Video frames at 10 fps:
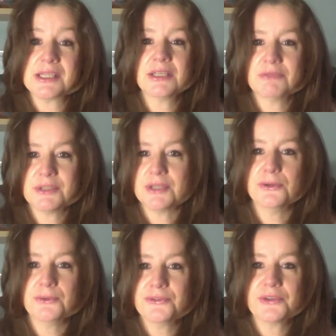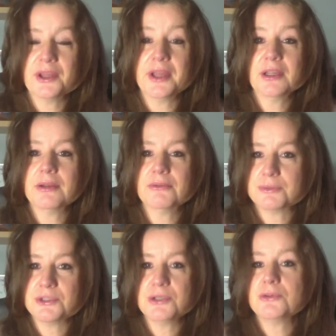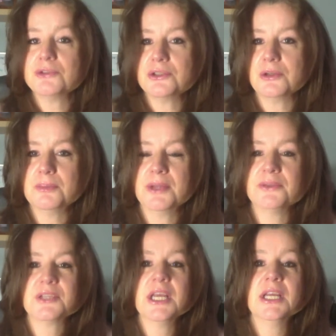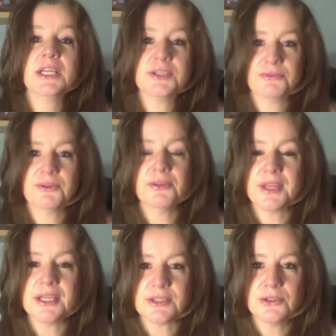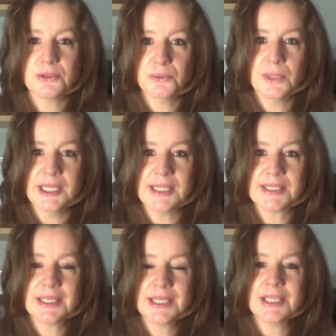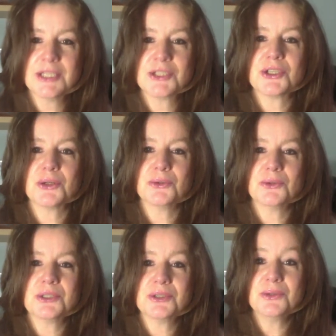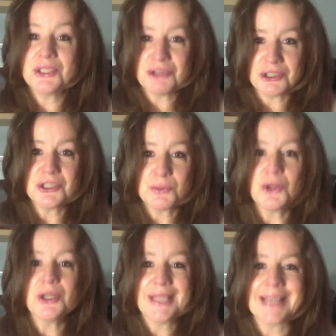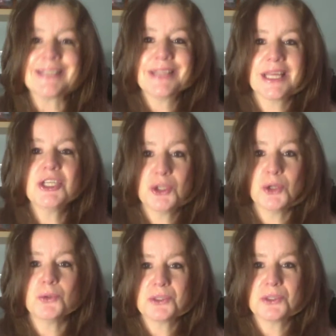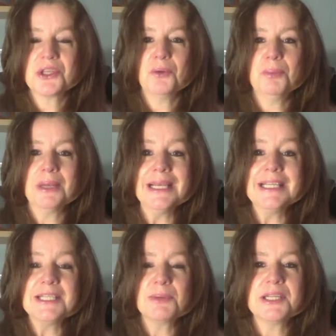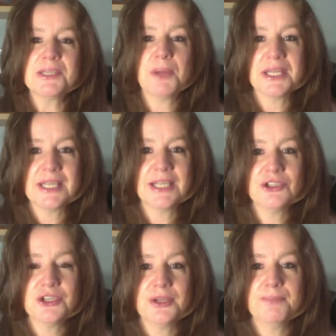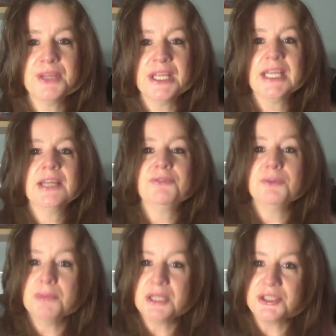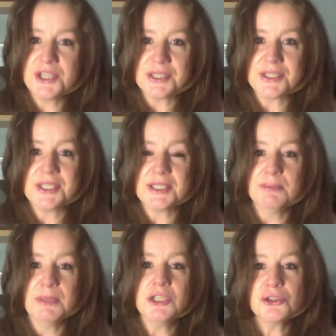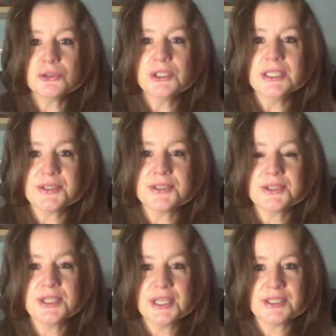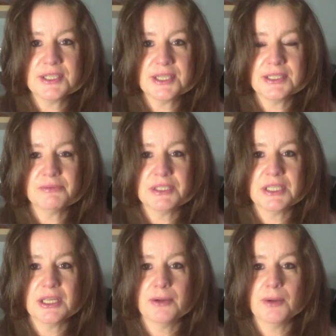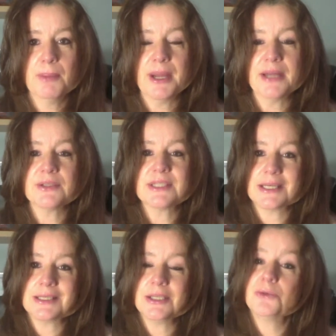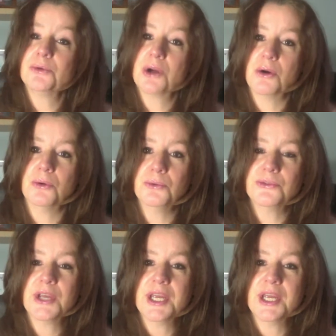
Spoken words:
results, like going from $200 a month to $5,000 weeks. So do these strategies work? Yes, they do. So please pay attention. If you missed yesterday's, make sure you listen to yesterday's video about setting your goals.